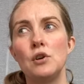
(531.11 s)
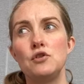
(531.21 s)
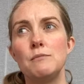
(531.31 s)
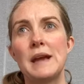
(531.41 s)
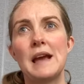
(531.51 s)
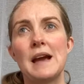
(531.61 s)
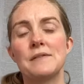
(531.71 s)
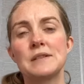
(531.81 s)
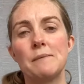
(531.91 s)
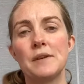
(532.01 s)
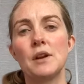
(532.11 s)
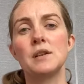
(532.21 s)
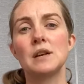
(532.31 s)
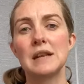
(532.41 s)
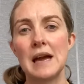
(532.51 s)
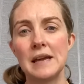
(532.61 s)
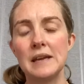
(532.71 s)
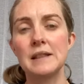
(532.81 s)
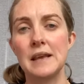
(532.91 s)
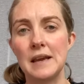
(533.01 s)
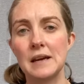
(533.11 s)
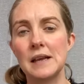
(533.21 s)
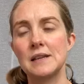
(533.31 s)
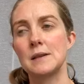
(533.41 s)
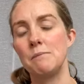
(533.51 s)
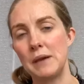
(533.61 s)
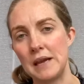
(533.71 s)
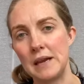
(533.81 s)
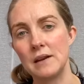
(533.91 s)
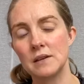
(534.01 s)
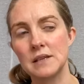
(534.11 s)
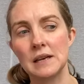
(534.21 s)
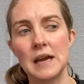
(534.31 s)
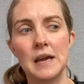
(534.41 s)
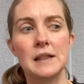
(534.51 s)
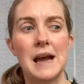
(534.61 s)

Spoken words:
You might have something underlying there, like some pain underlying,